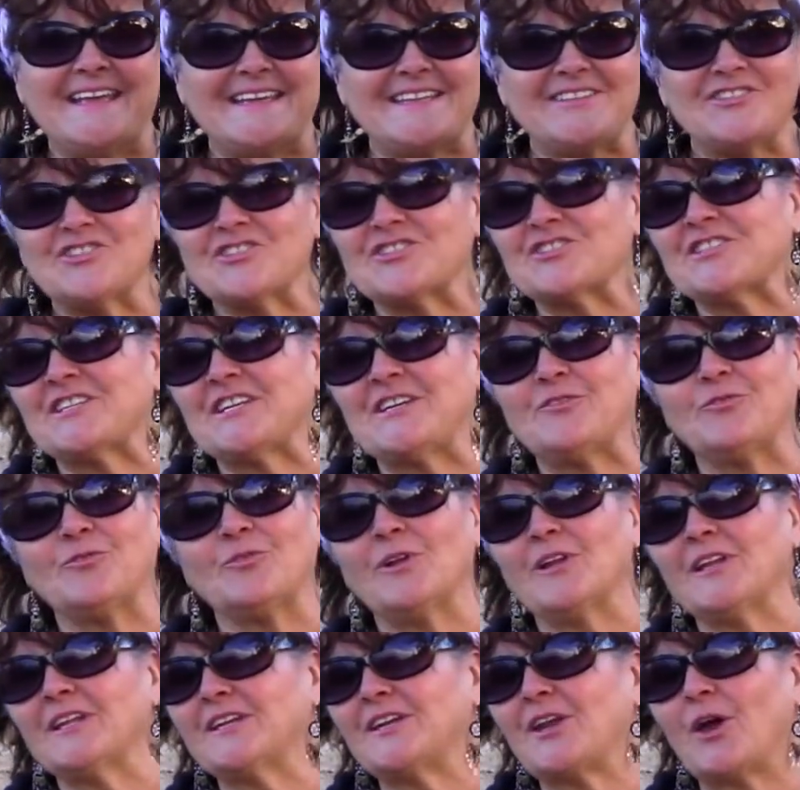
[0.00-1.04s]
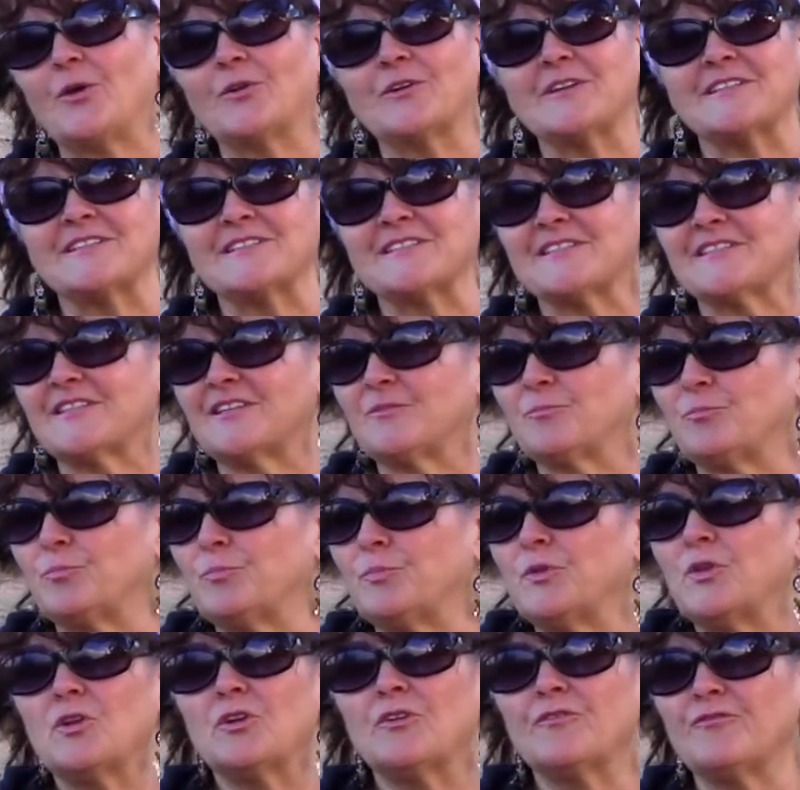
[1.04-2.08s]
just didn't really notice the
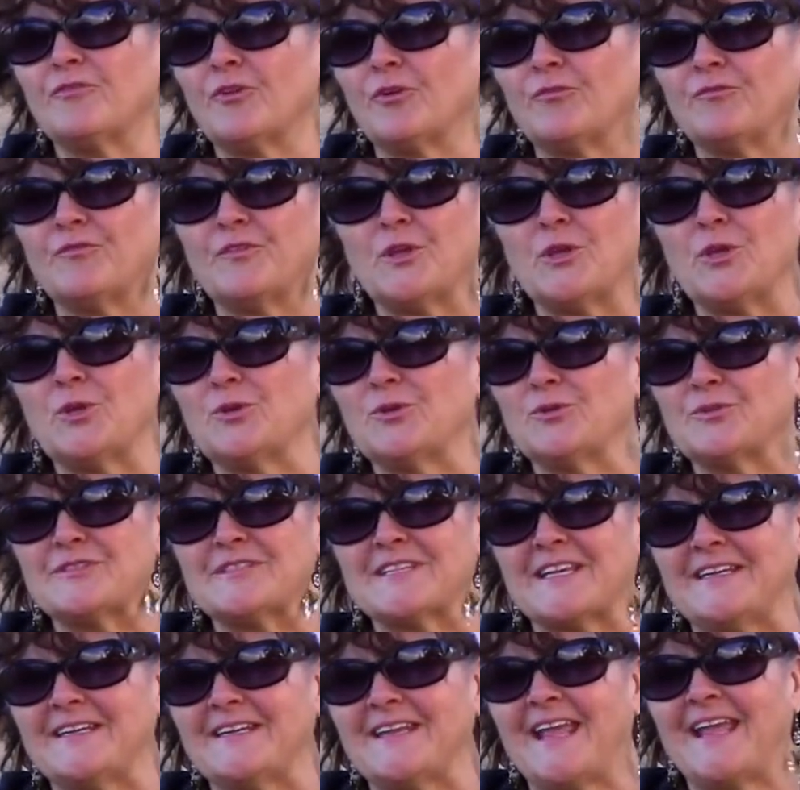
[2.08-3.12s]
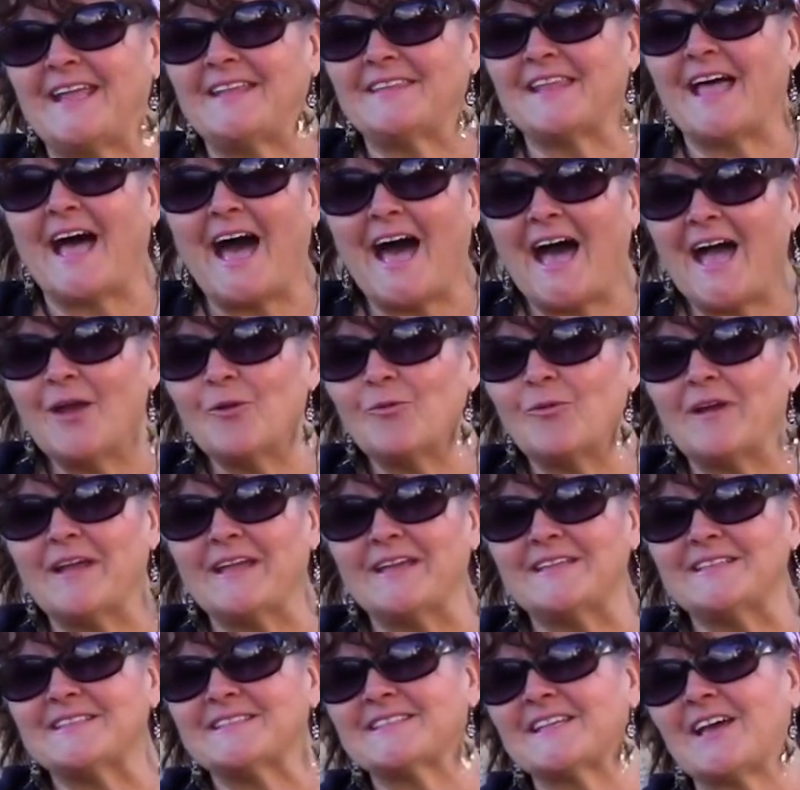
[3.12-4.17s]
beautiful views and the highway
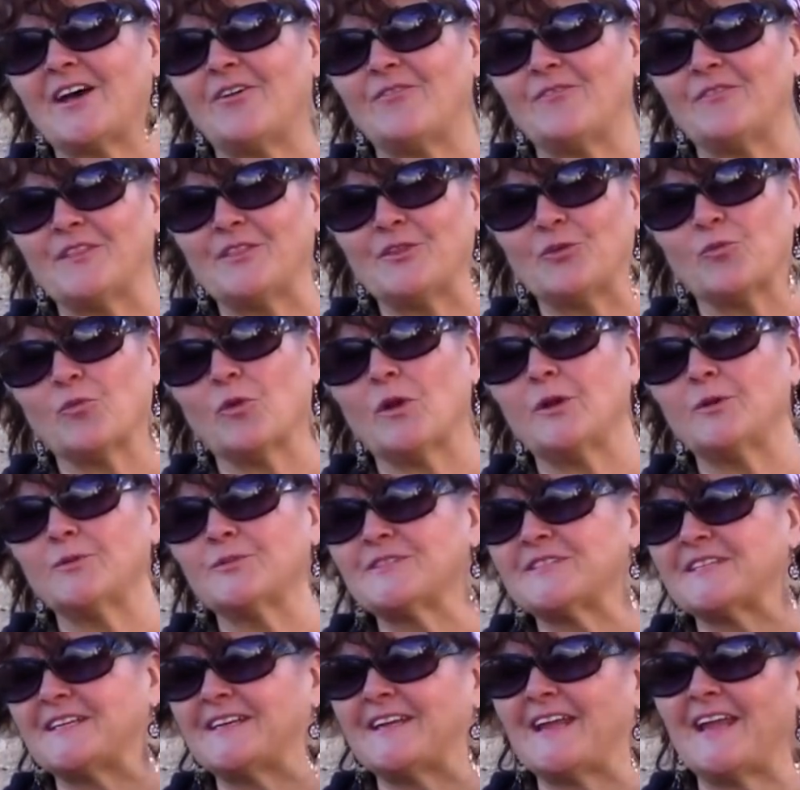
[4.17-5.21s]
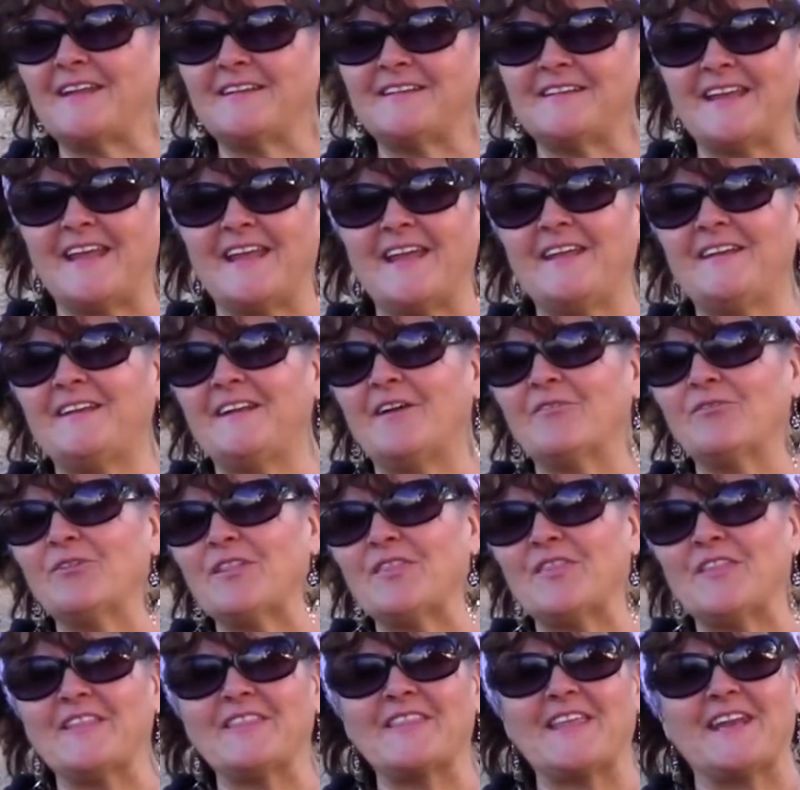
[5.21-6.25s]
itself and the roads and
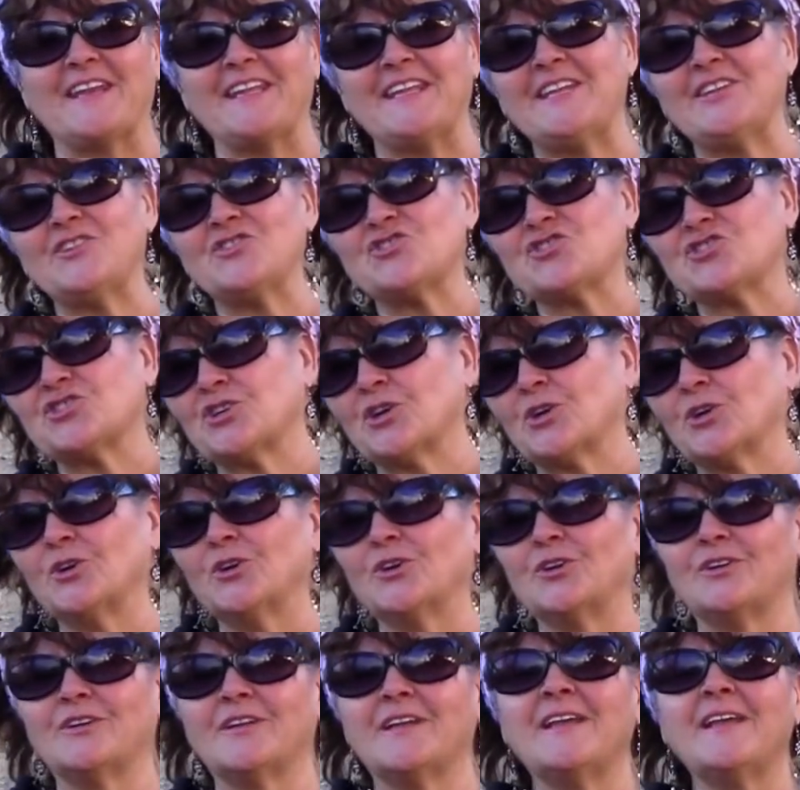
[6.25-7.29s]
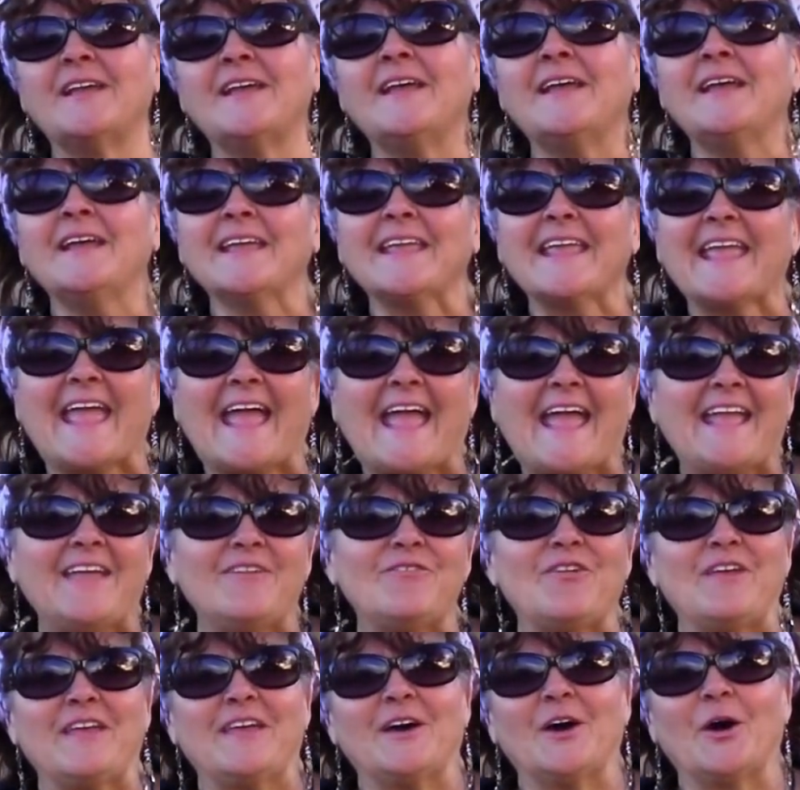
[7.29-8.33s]
everything that each turn
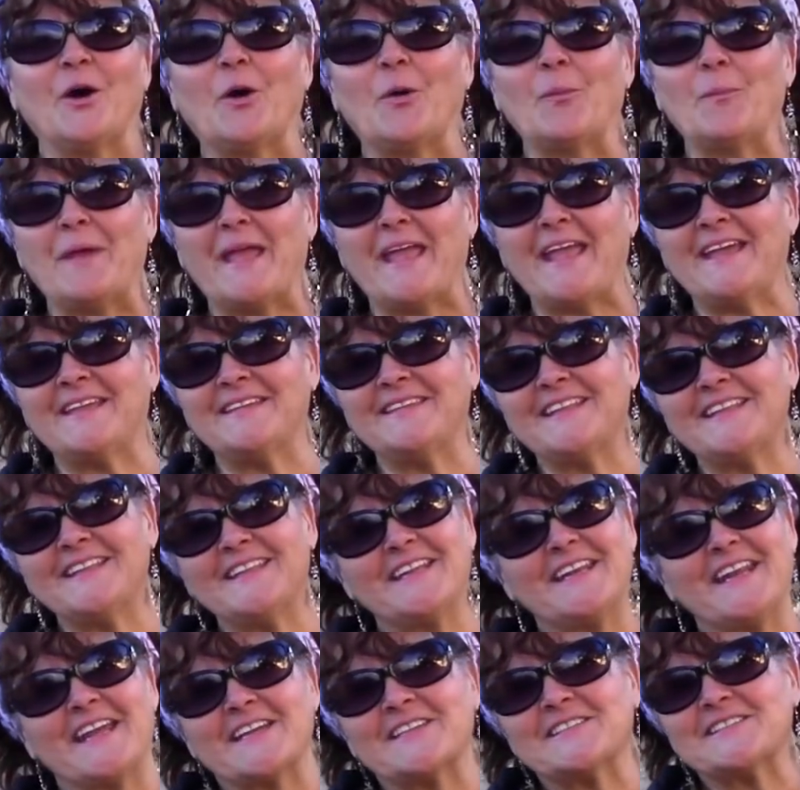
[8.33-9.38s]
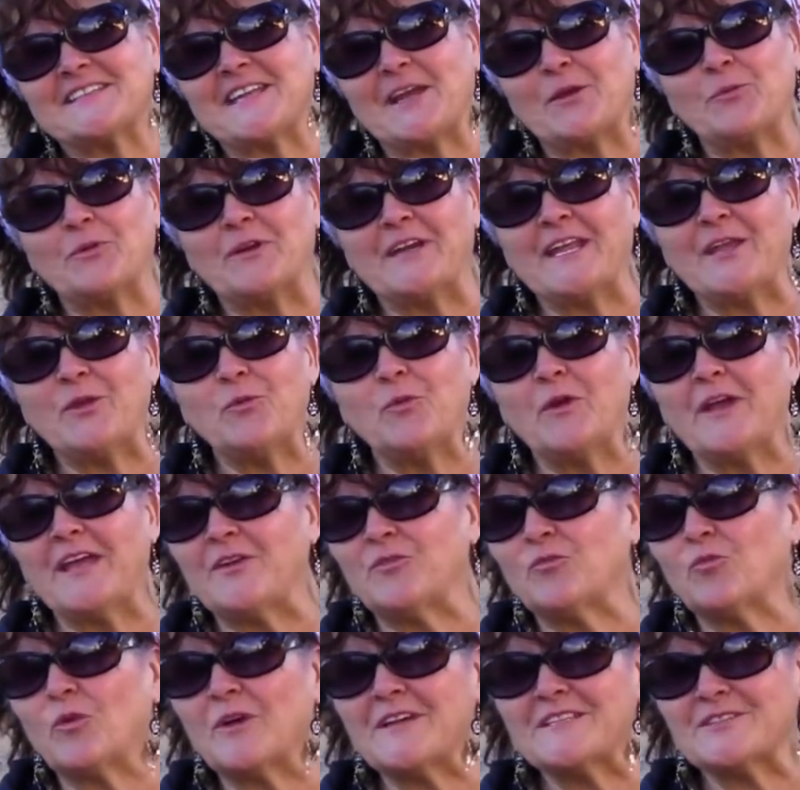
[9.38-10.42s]
gave him. And then the next day when he went
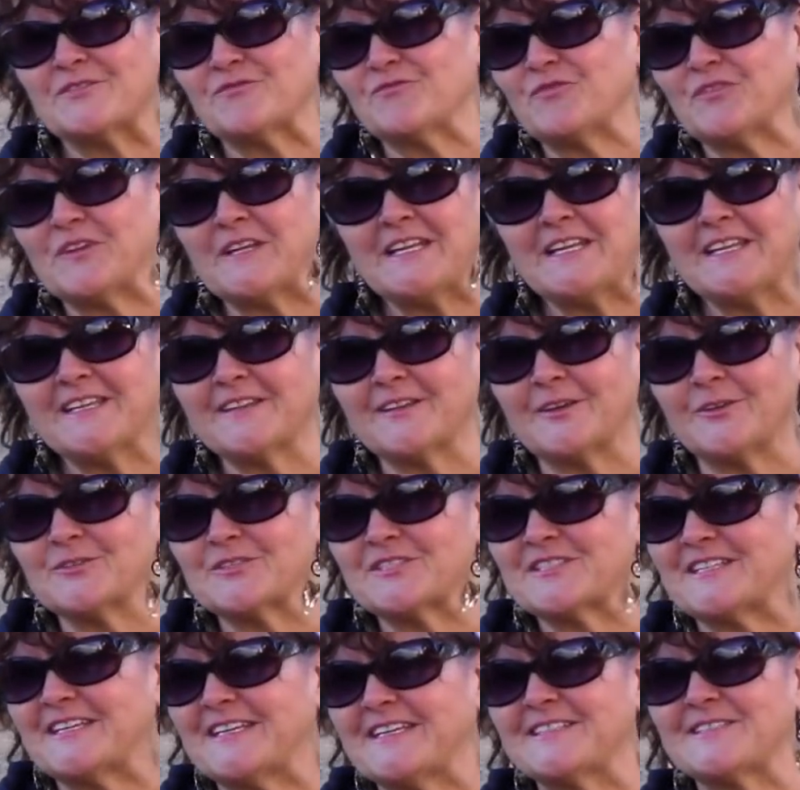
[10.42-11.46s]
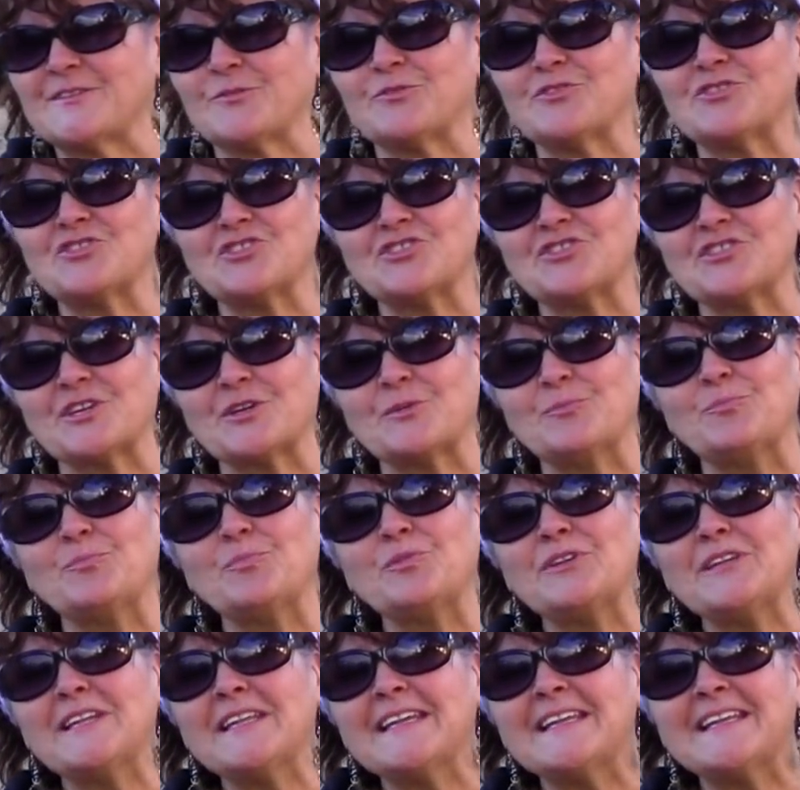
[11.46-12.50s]
and wasn't feeling those things, it was just a
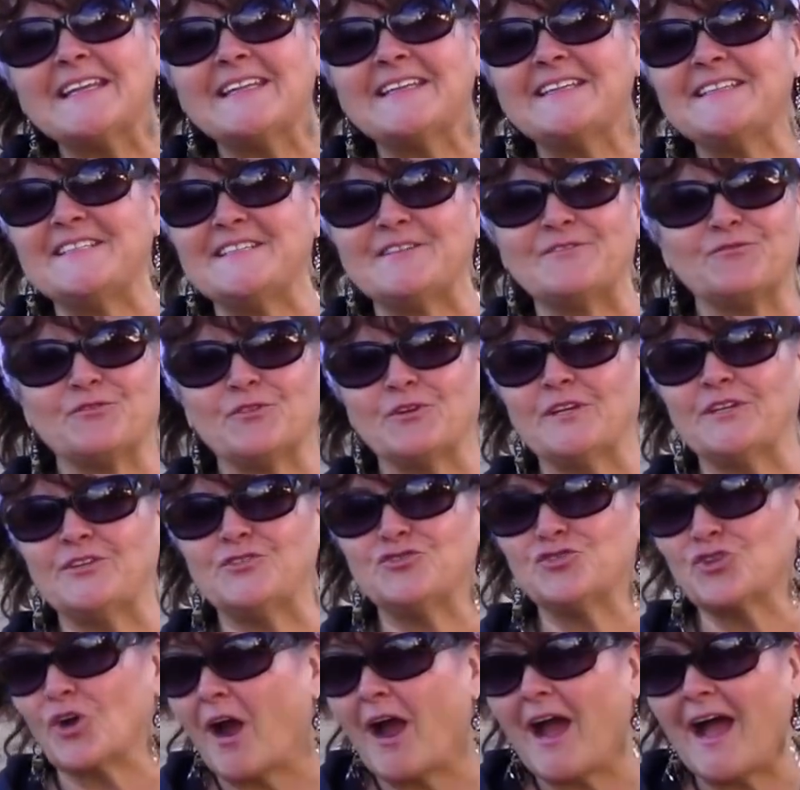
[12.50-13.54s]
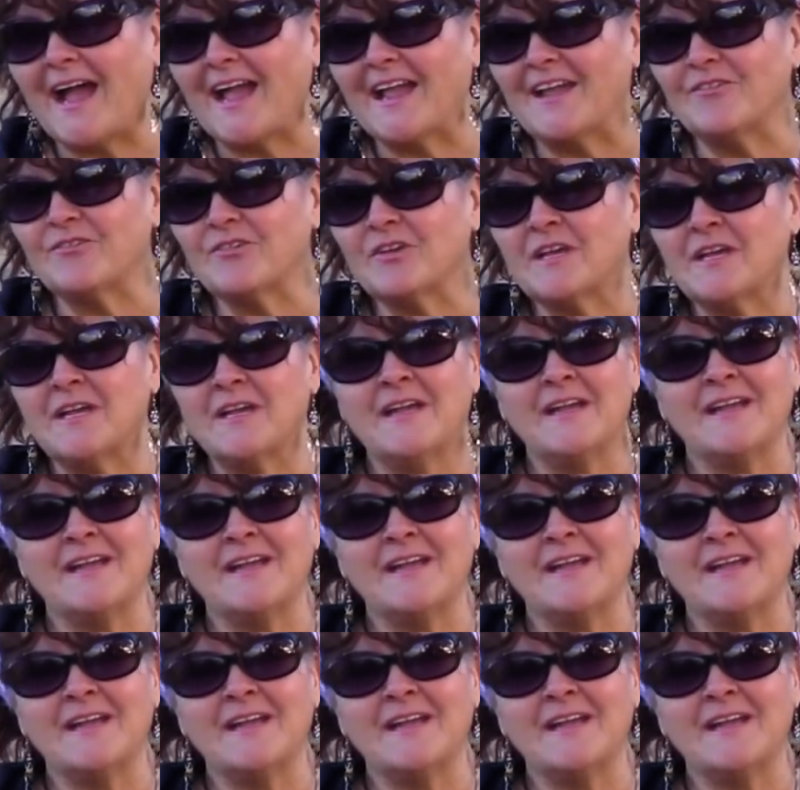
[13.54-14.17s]
completely different drive.